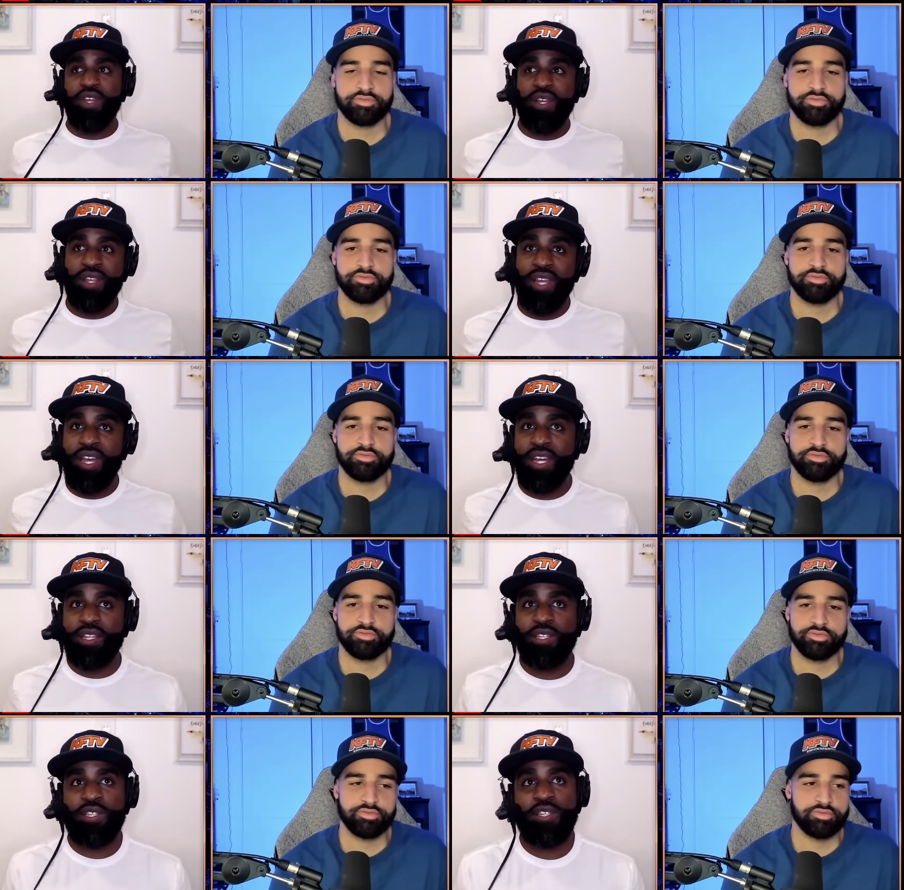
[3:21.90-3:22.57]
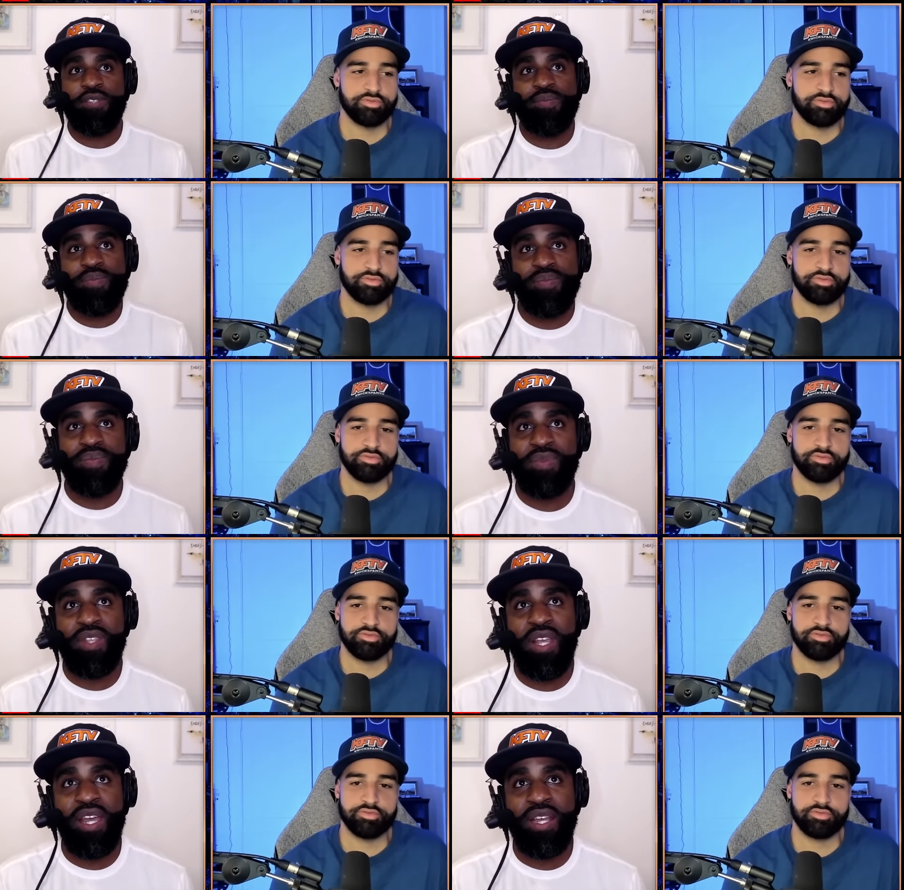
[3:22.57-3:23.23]
Speaker 1: Knicks,
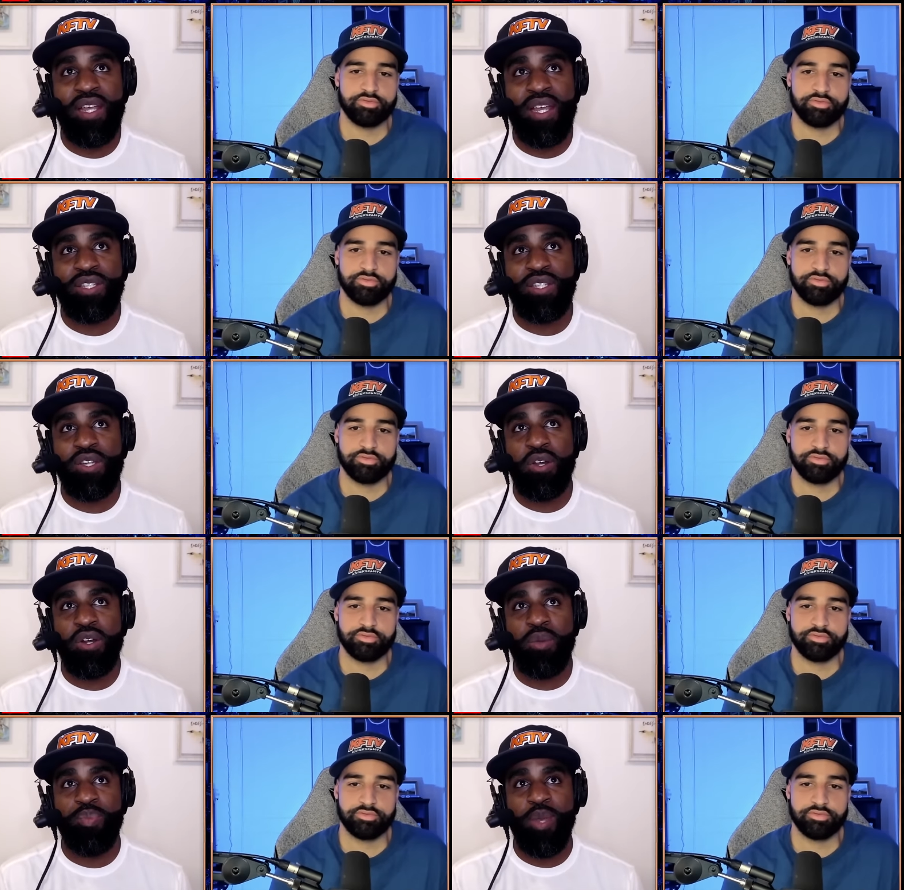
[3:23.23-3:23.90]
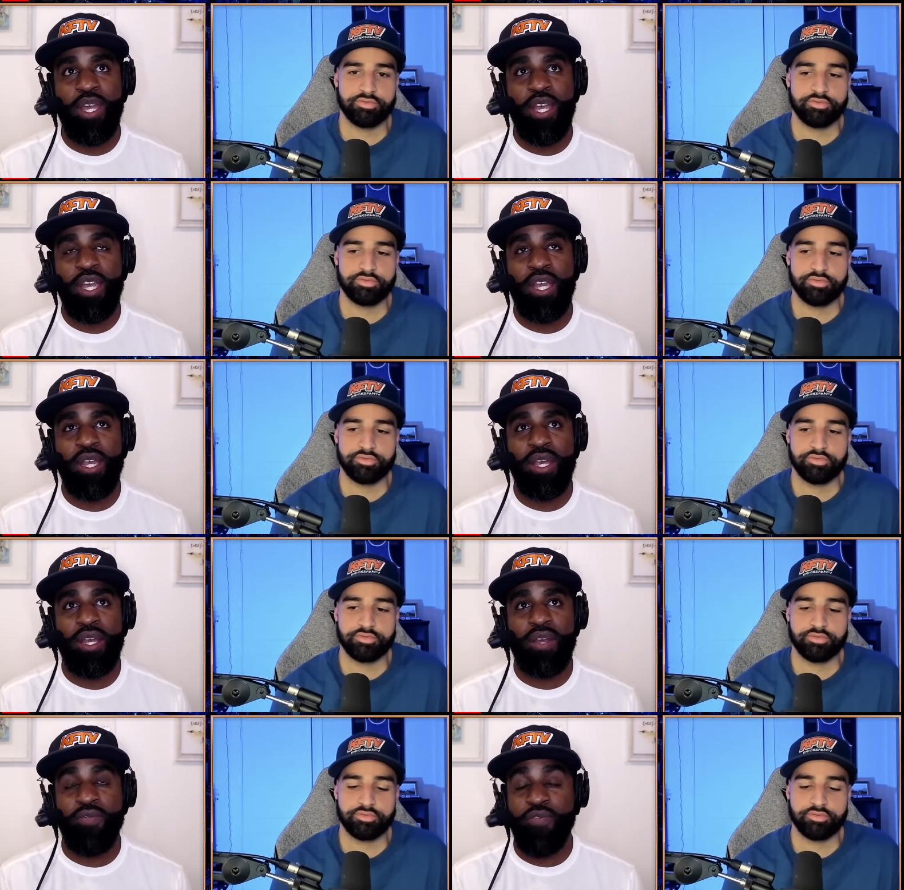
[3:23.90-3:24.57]
it, it's going to
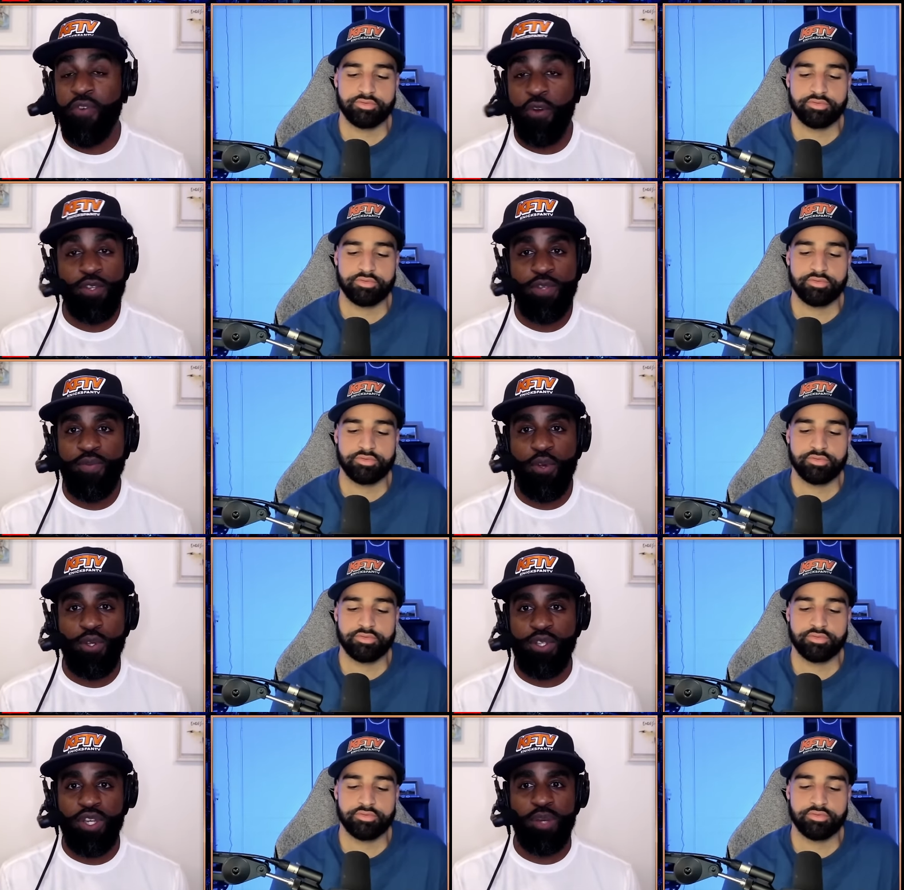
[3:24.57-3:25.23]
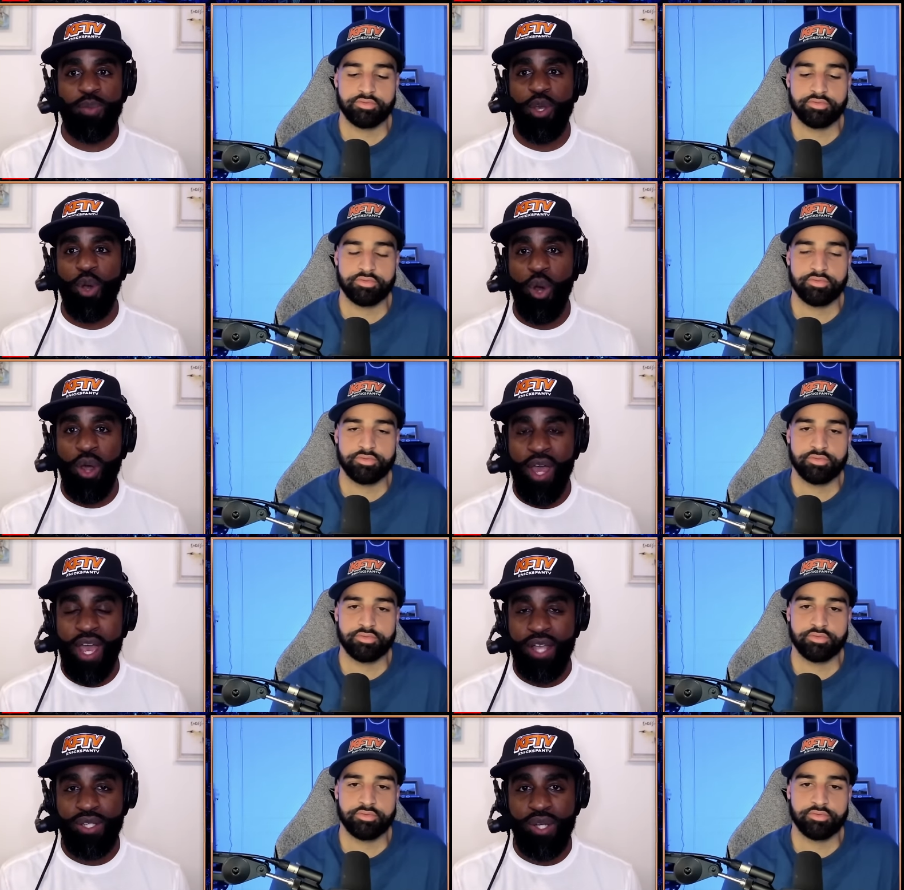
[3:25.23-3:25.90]
be first of all, it's going to be all
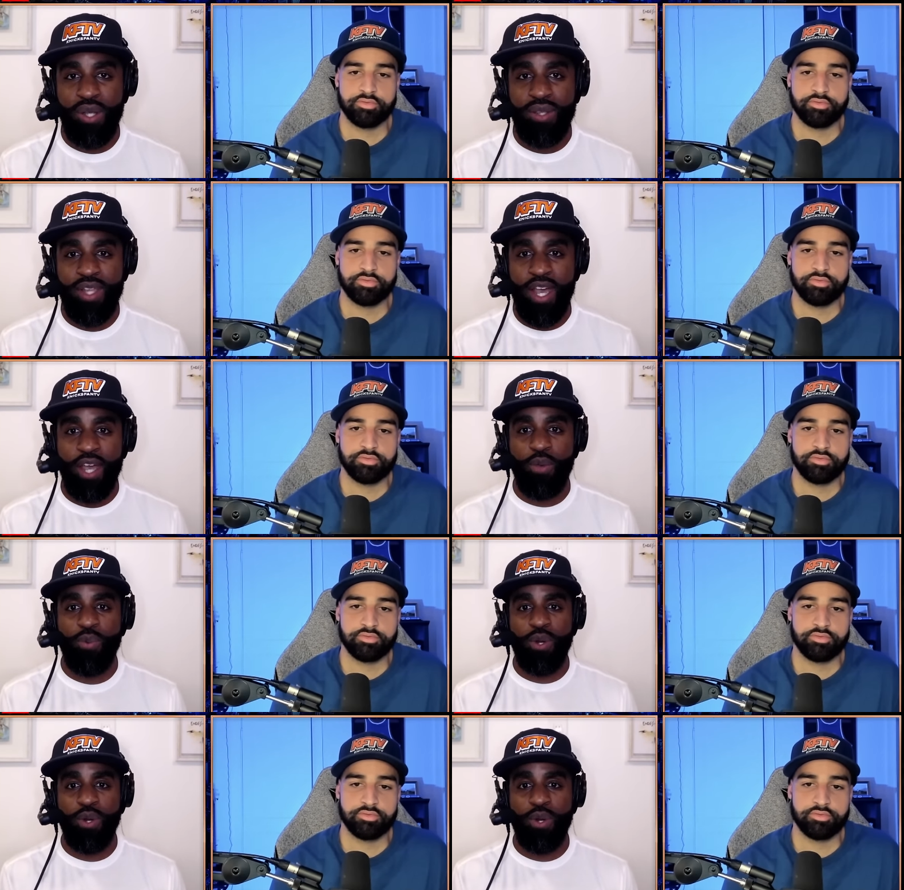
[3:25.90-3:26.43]
hands on deck.